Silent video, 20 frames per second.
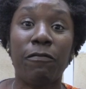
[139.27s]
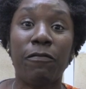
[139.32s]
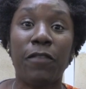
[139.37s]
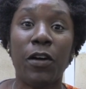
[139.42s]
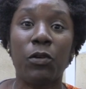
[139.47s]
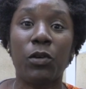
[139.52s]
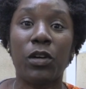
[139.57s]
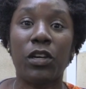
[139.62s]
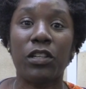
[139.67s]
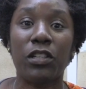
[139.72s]

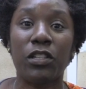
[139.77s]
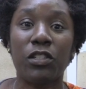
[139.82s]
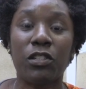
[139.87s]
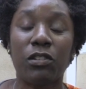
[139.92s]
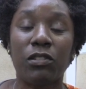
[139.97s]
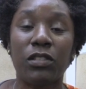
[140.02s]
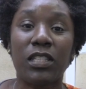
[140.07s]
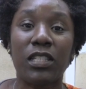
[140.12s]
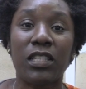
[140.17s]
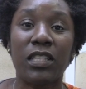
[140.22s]
focus
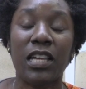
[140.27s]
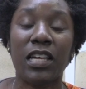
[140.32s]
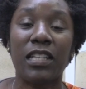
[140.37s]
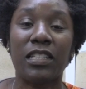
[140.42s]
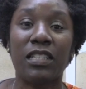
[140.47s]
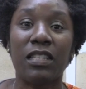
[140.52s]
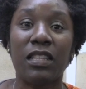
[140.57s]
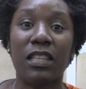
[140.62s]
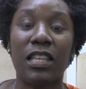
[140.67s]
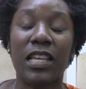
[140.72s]
on
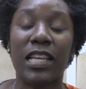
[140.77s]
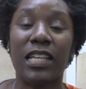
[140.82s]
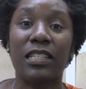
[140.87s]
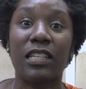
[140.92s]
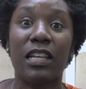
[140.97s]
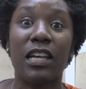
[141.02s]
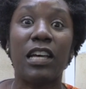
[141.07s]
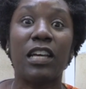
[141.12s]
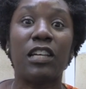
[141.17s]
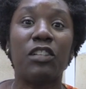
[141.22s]
certain
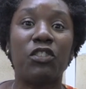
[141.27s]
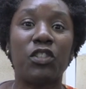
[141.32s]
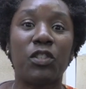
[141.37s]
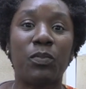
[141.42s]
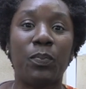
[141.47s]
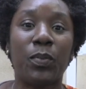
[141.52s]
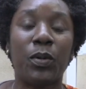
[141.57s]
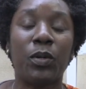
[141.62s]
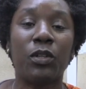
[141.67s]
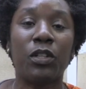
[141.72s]
things and
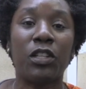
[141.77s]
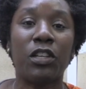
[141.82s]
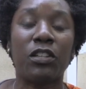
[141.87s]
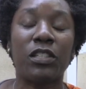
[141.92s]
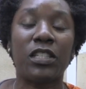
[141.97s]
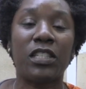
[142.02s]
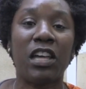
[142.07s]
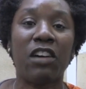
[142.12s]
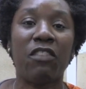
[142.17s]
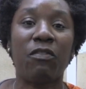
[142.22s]
just pull
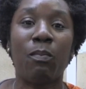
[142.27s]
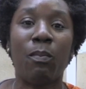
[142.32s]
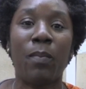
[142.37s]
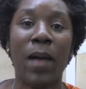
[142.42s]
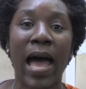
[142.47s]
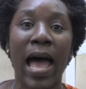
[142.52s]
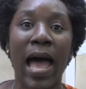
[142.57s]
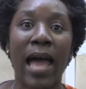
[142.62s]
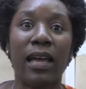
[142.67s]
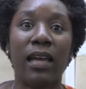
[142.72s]
yourself
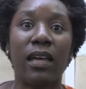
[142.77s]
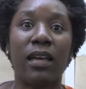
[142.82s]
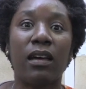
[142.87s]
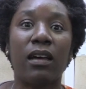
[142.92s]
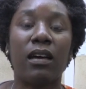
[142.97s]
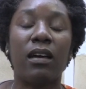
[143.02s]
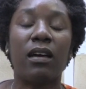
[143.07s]
back